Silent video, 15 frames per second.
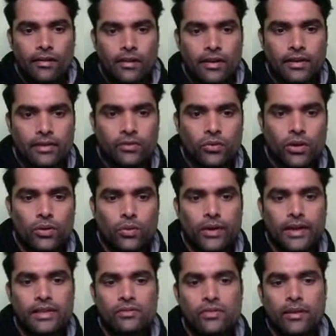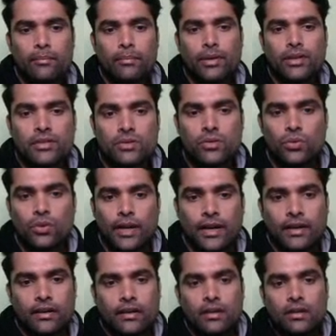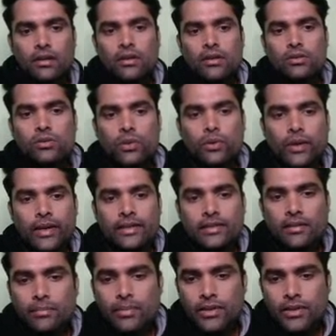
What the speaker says: it is got twice M plus 2, right? So twice M